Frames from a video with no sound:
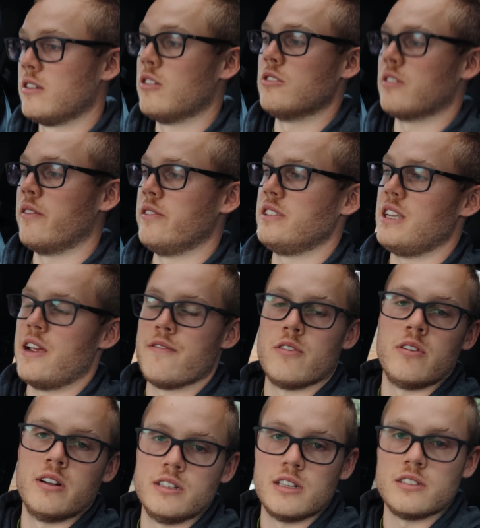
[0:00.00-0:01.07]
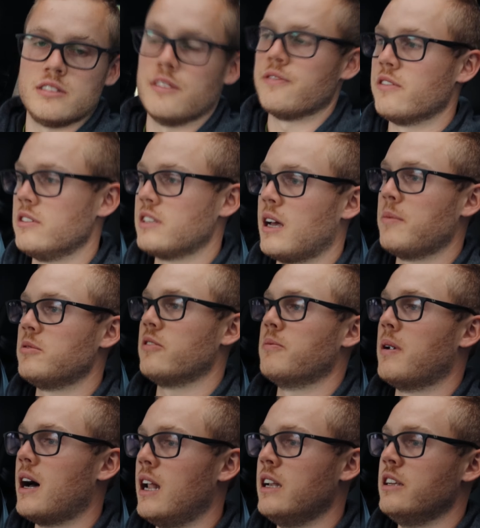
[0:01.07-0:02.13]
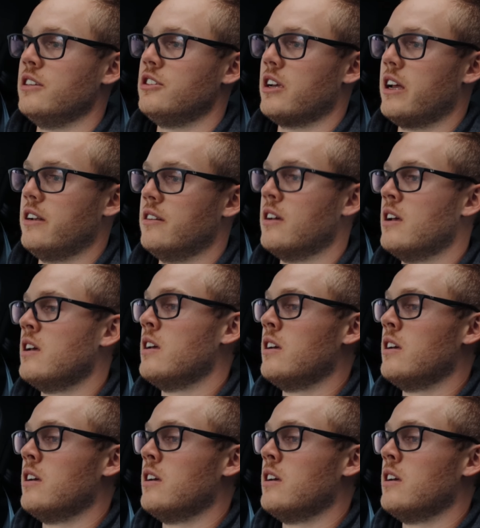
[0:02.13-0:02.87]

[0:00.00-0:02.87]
because obviously everyone does different types of mileage and